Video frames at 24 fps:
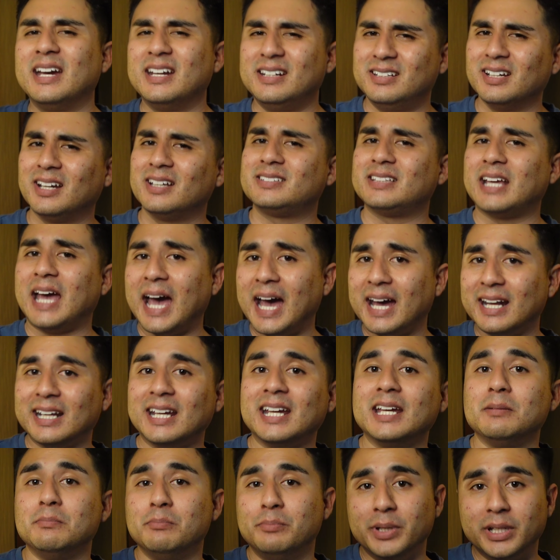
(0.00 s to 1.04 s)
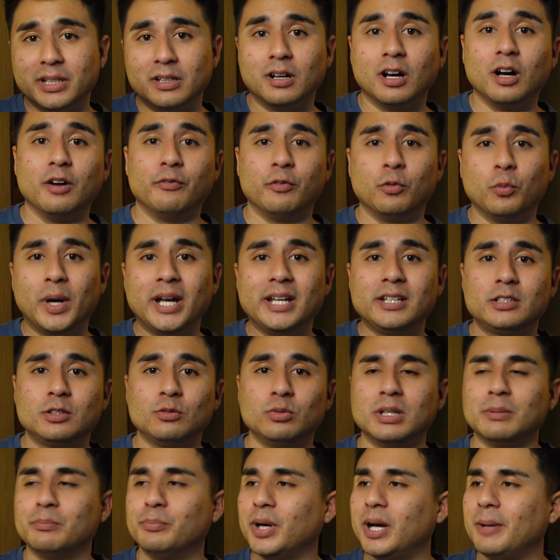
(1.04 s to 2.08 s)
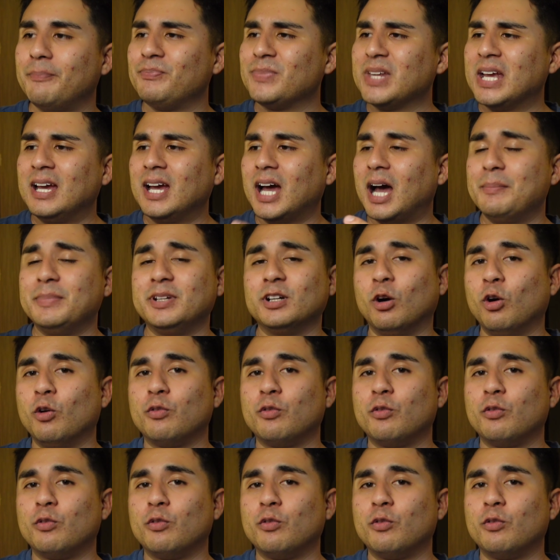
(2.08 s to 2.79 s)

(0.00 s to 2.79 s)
It does add a bit of weight to it, but I mean,